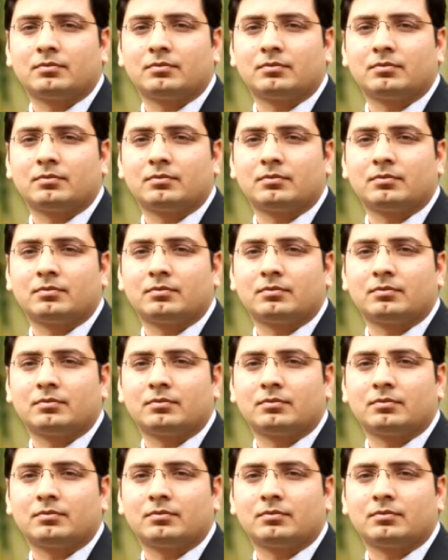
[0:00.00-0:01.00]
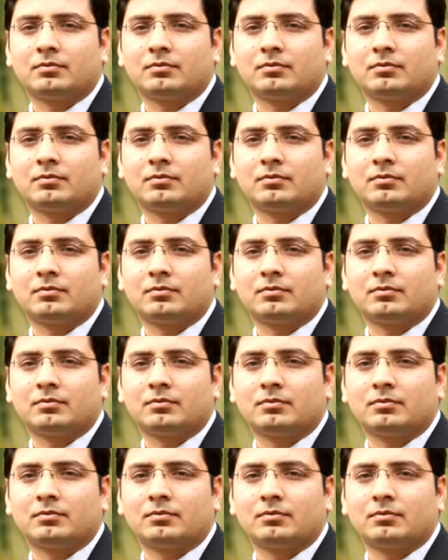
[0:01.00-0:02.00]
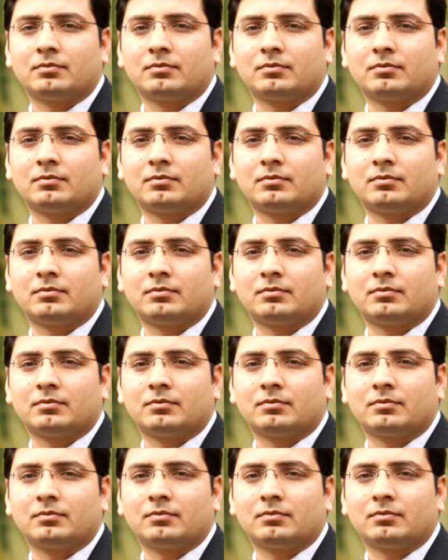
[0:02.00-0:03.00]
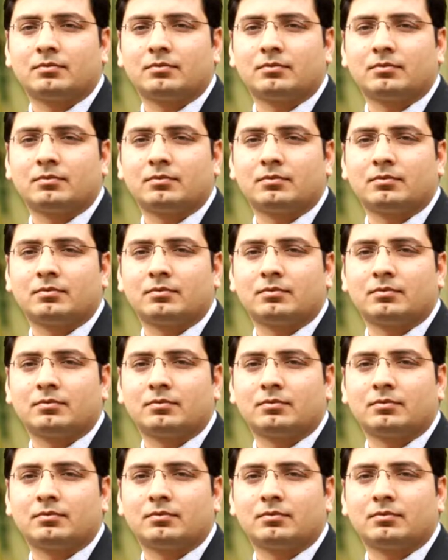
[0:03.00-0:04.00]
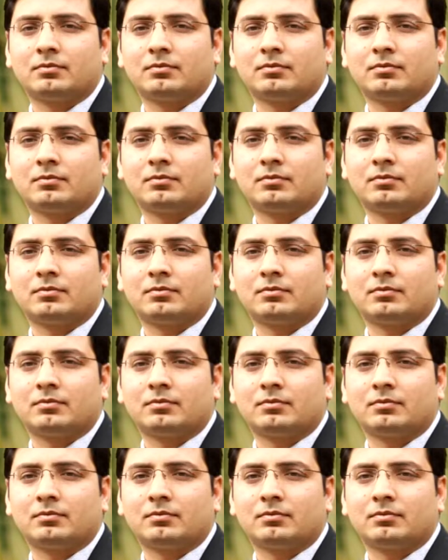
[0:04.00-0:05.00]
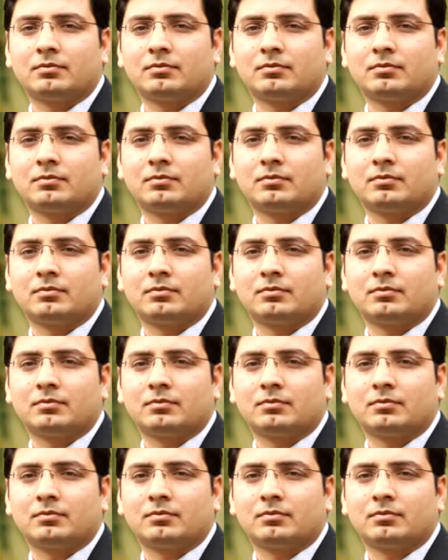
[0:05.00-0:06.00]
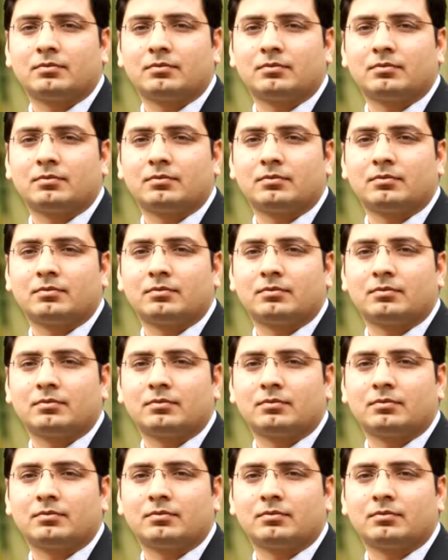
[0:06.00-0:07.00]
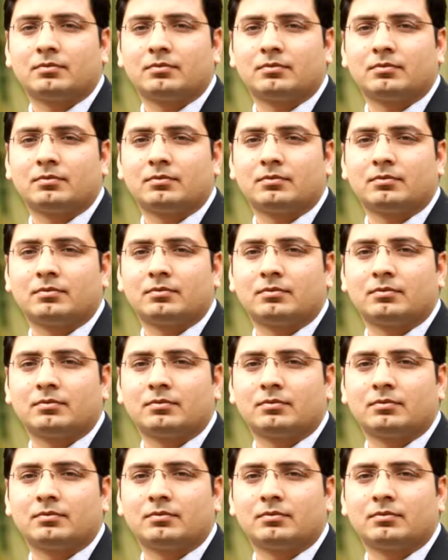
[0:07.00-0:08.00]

[no speech]